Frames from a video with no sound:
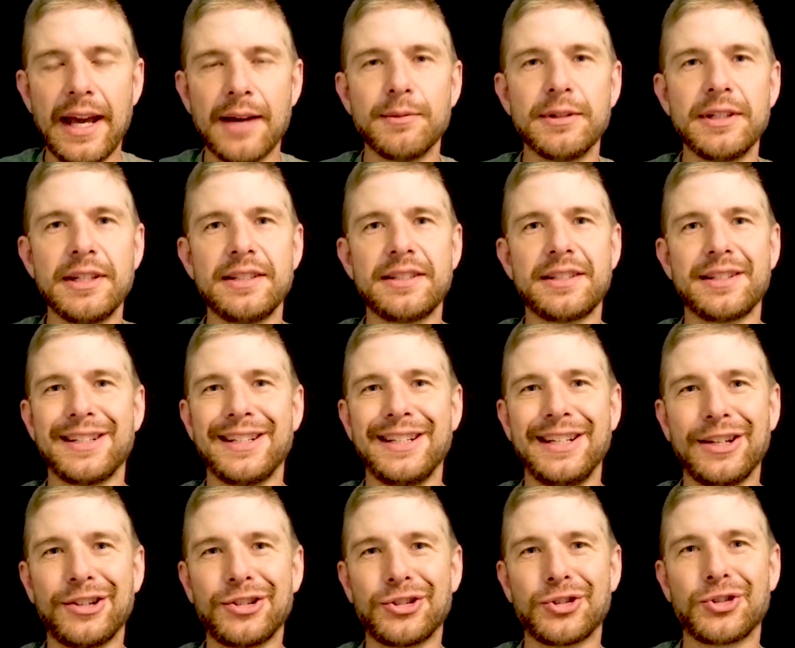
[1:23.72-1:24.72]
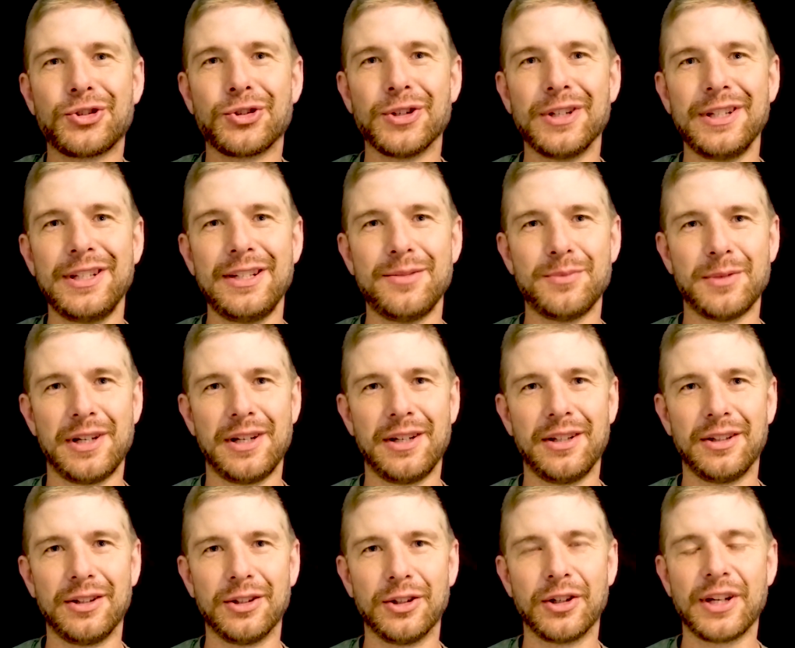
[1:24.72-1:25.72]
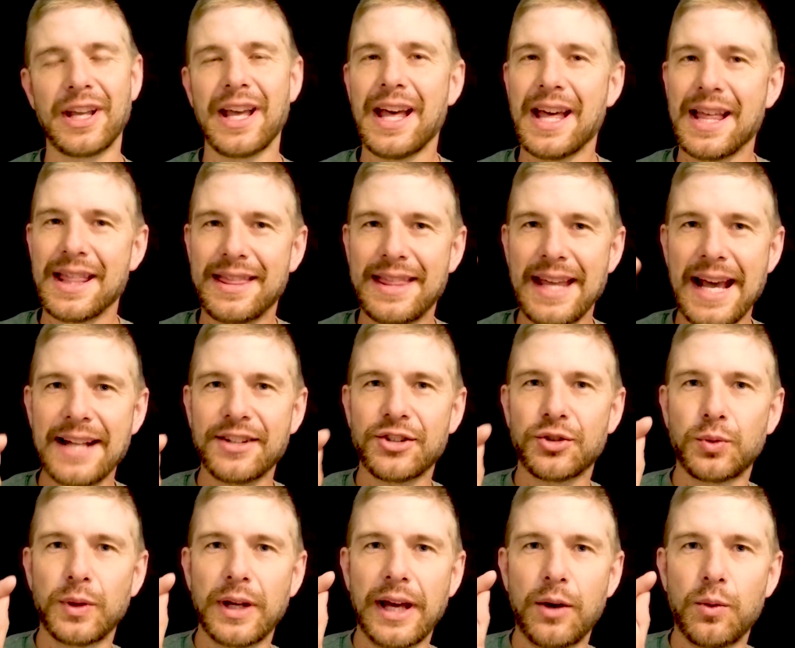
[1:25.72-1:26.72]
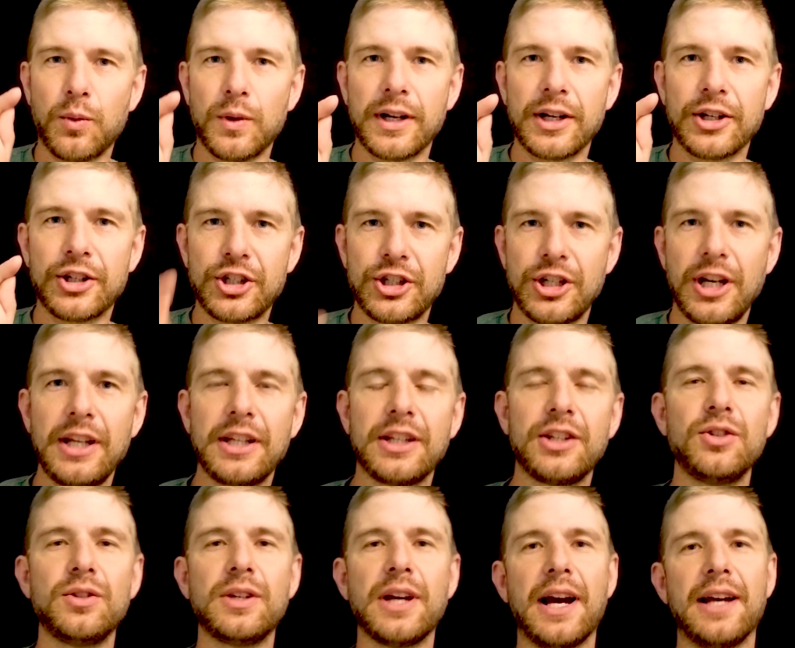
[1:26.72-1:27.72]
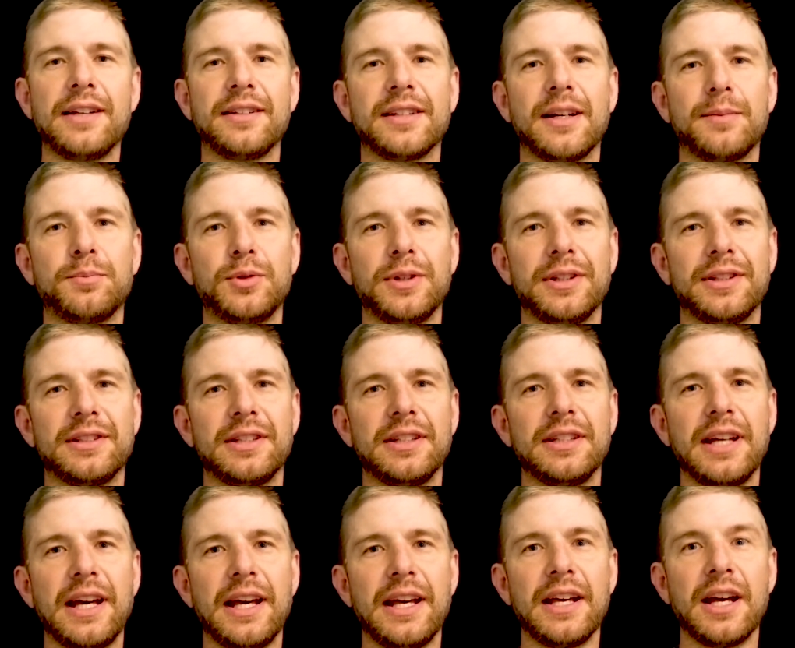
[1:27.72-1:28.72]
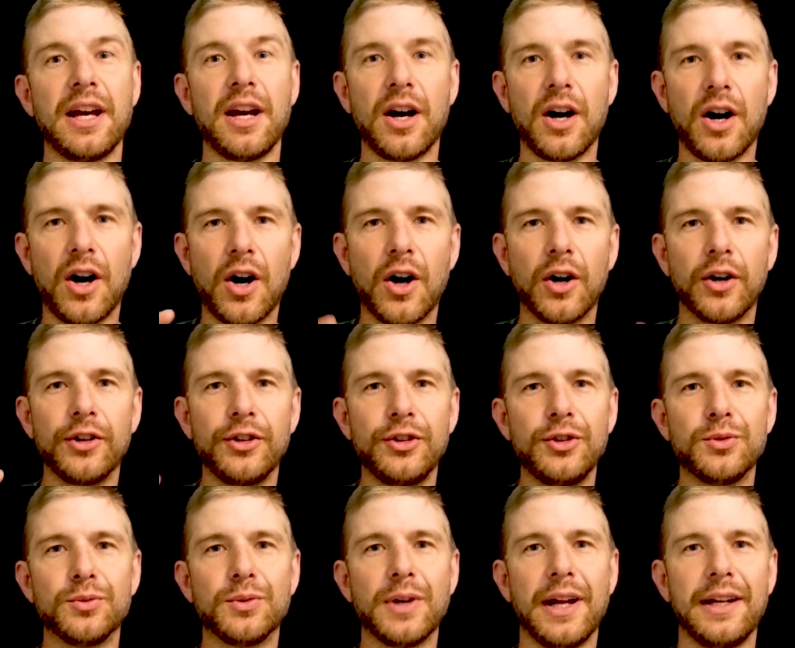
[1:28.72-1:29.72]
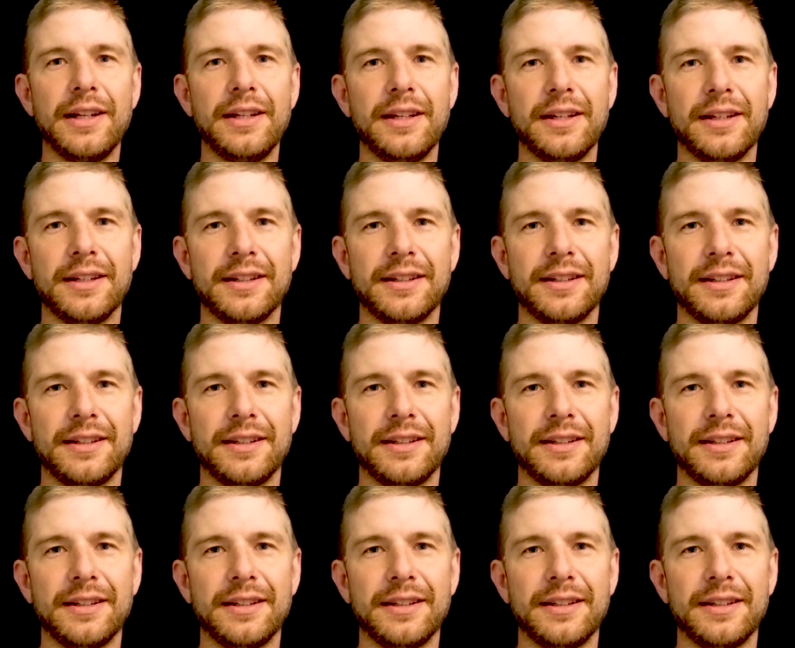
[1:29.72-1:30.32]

imminent extreme alert. That's what I want to shake you guys up with today. Are you ready?